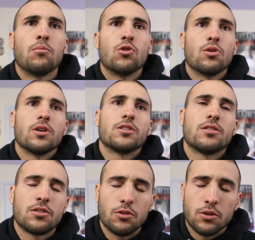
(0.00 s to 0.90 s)
more
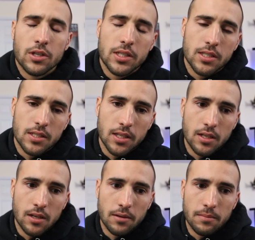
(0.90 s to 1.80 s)
stories
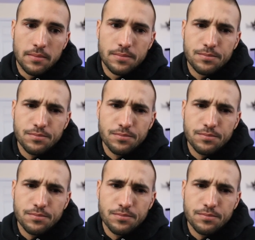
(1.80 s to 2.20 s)
and